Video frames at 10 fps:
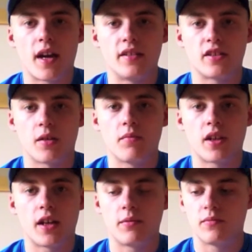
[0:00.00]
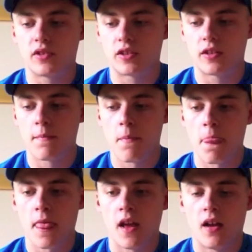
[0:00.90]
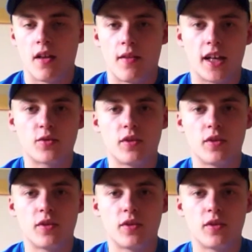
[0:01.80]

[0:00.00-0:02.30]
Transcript: And sometimes that's